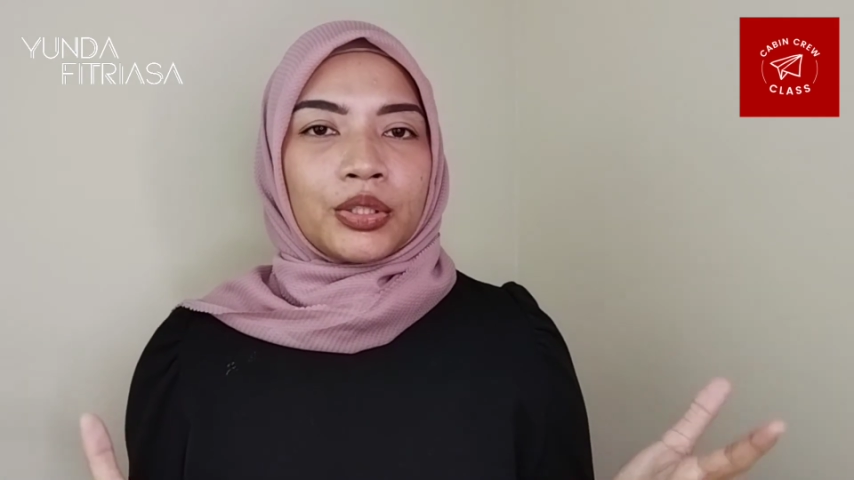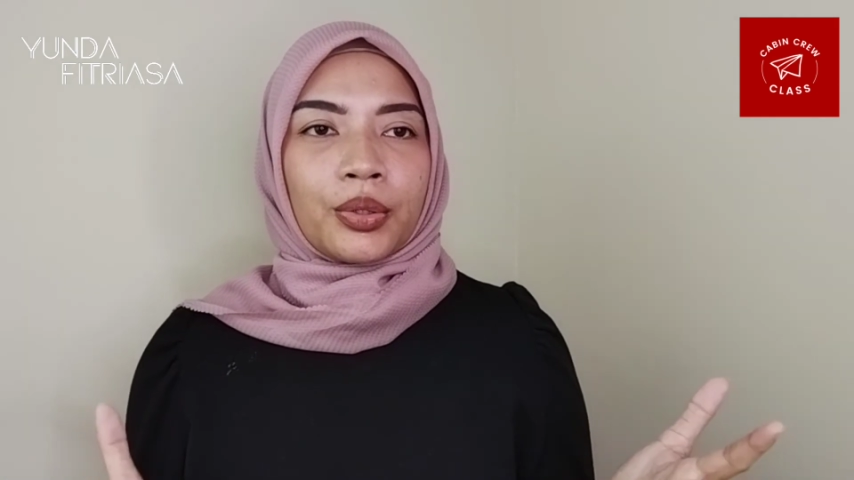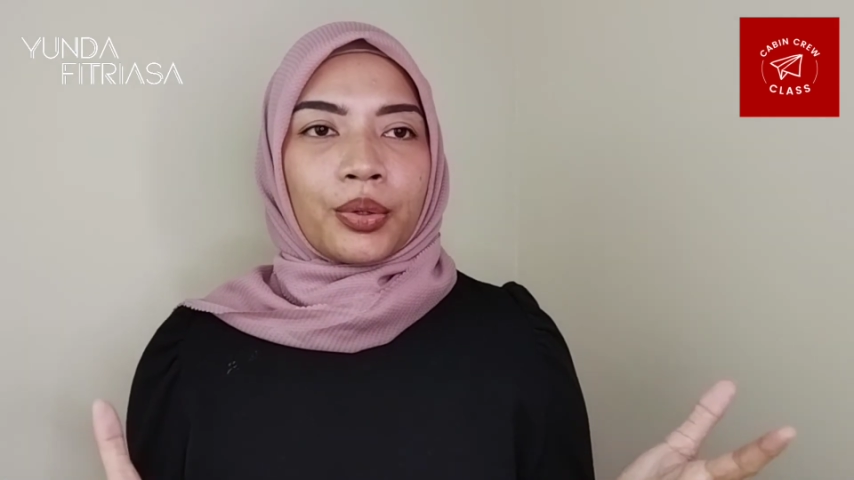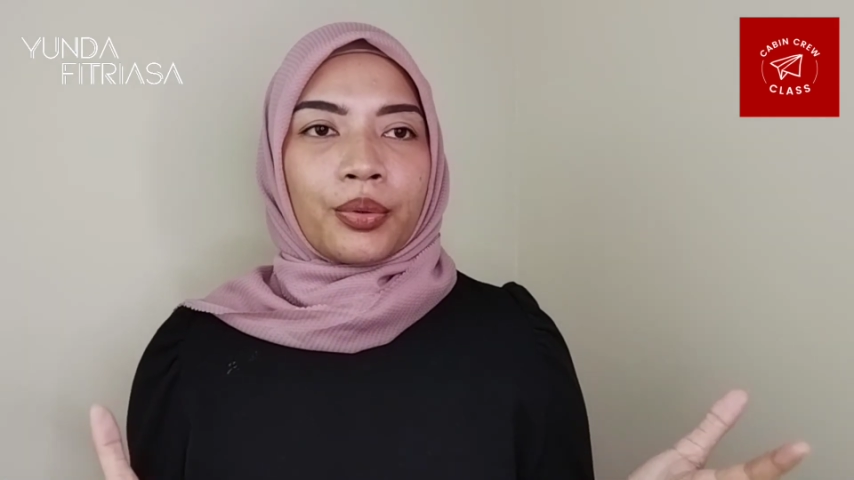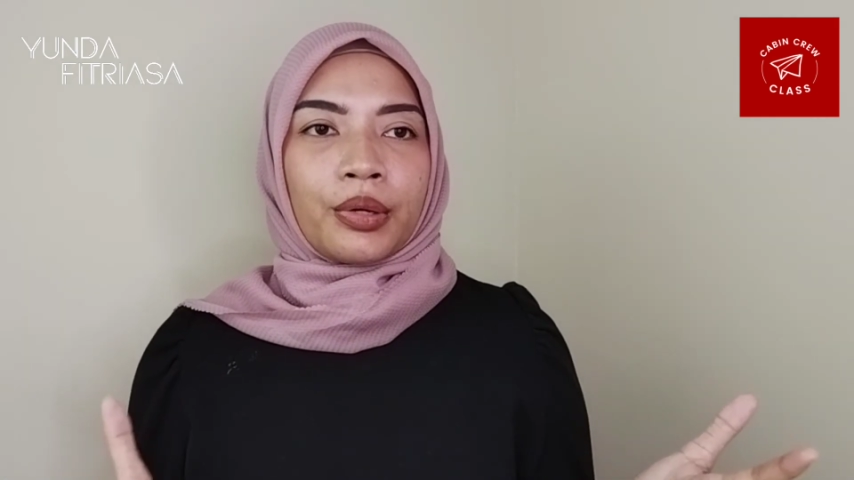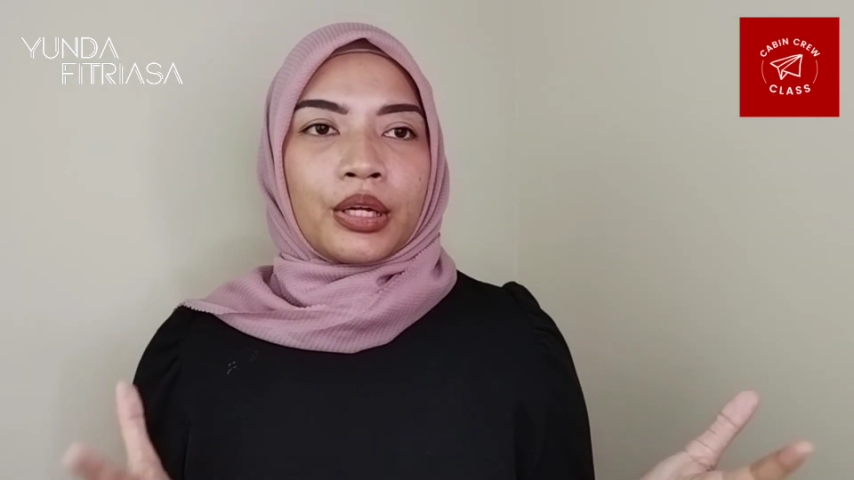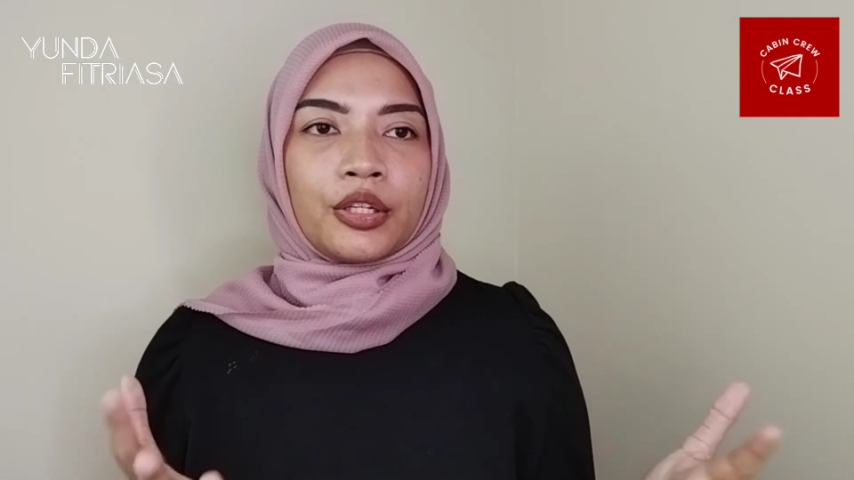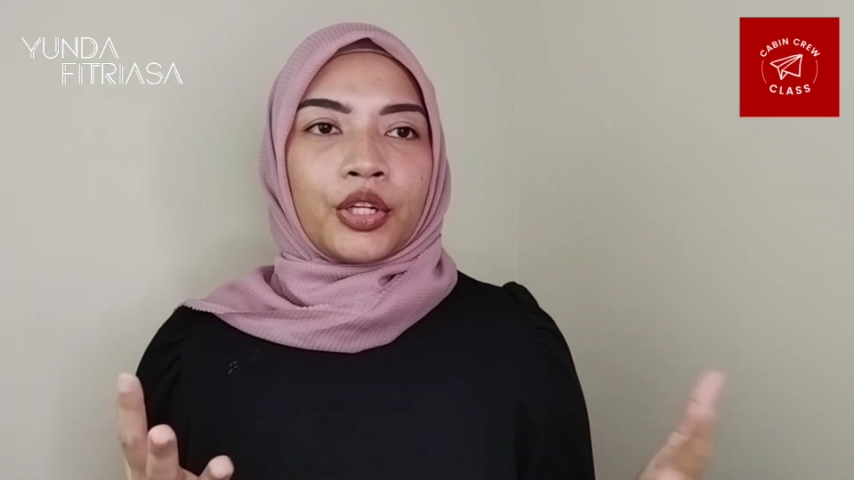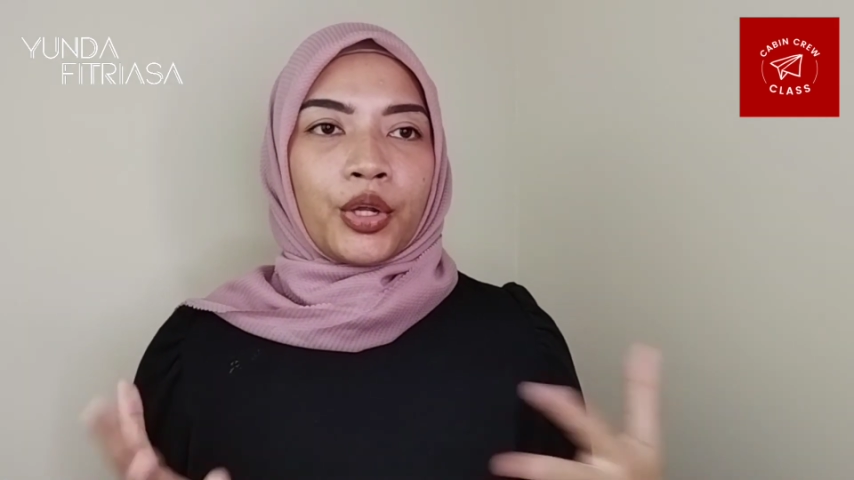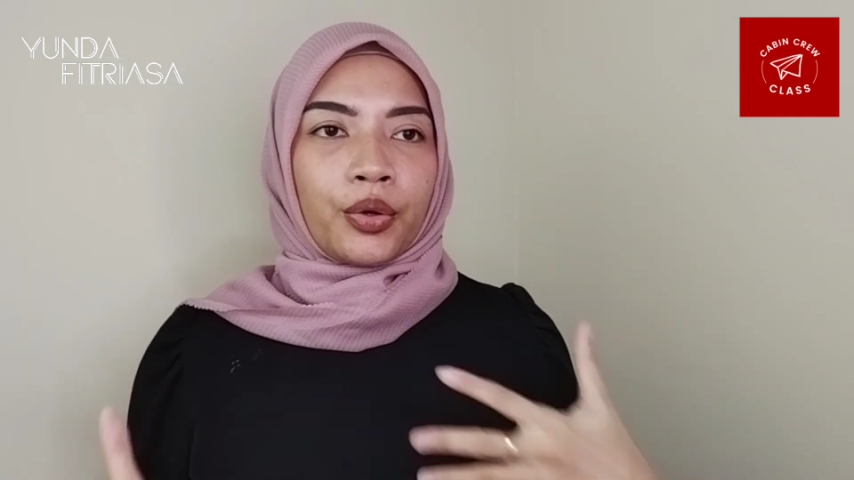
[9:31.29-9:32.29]
to
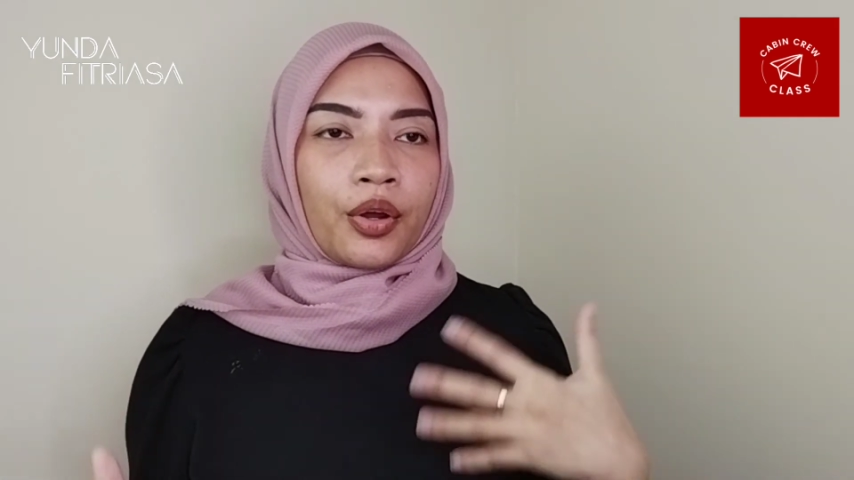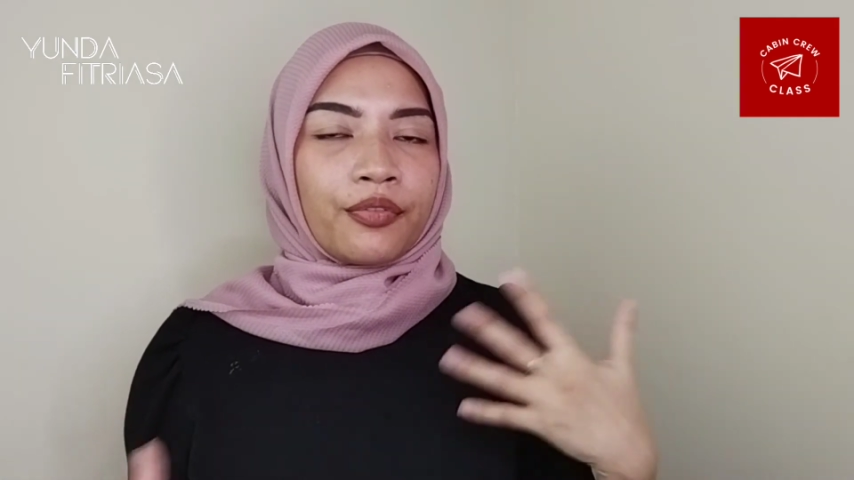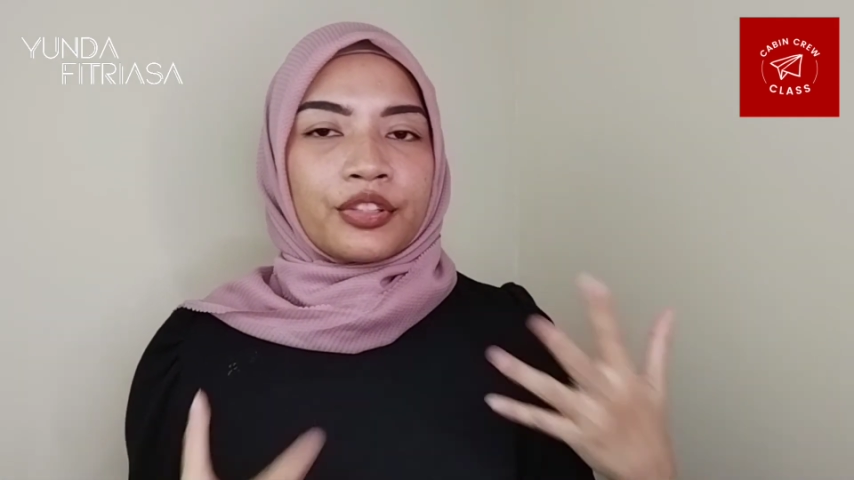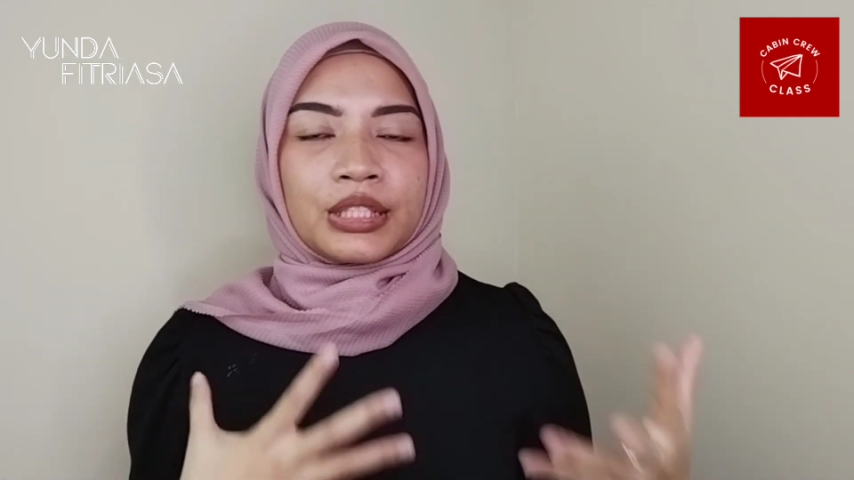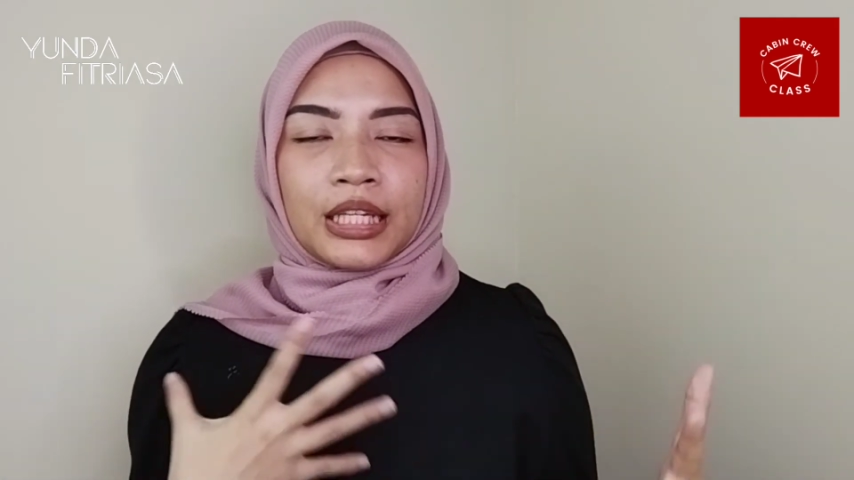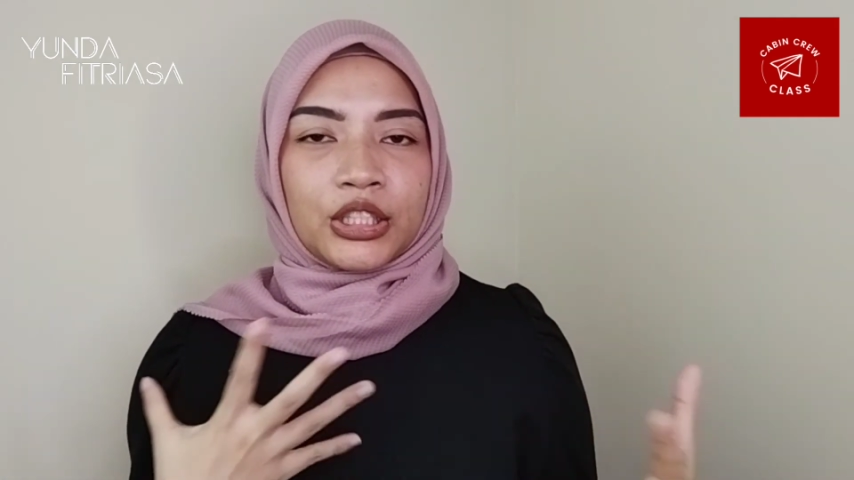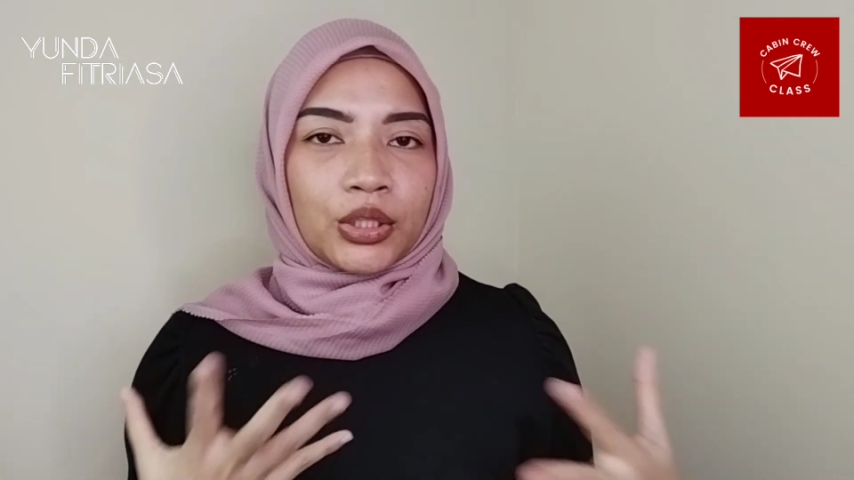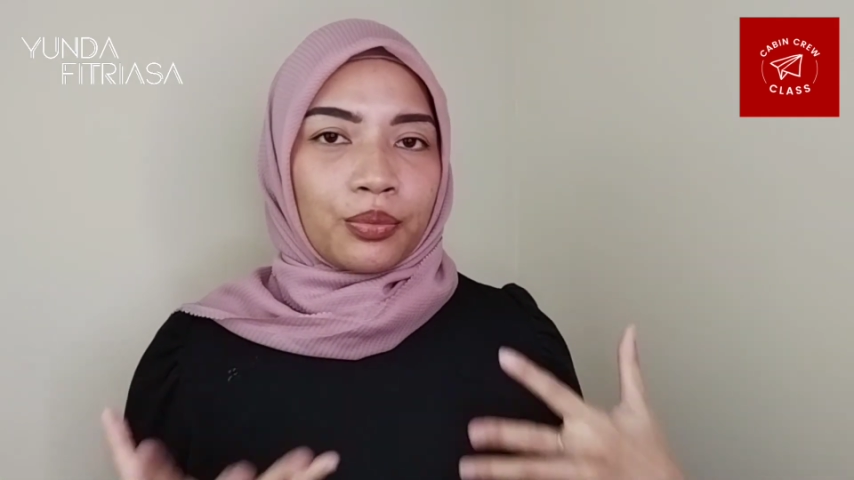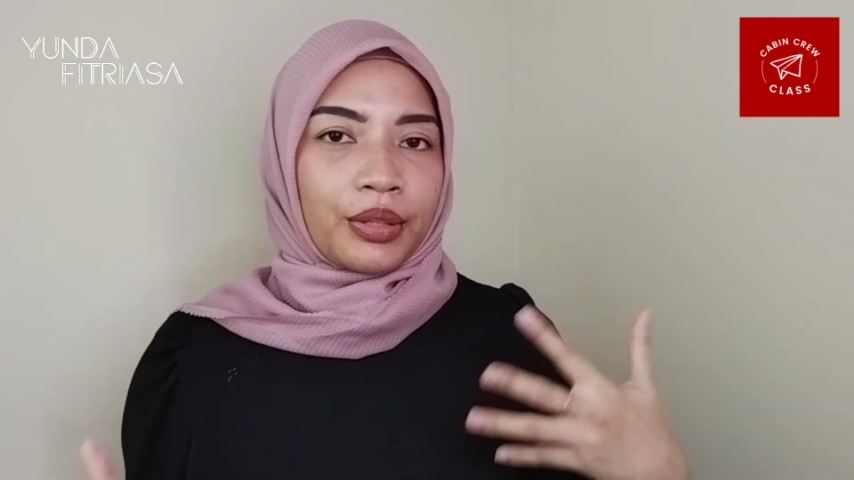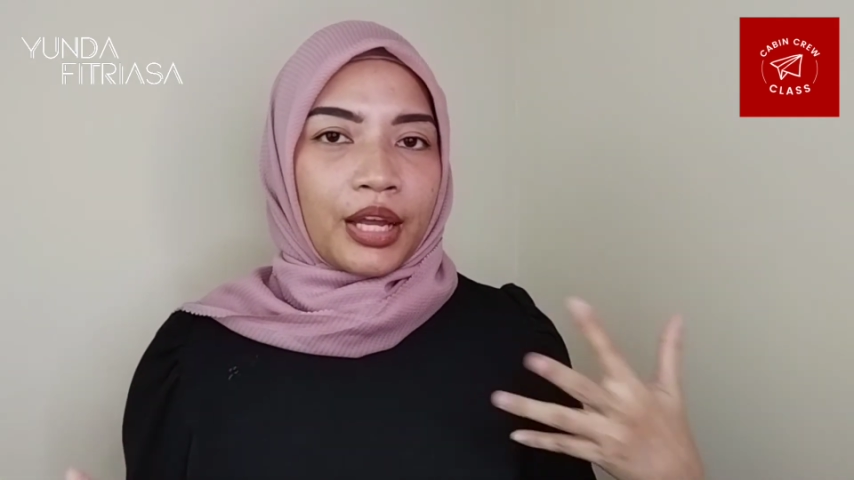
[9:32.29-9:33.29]
a new conversation with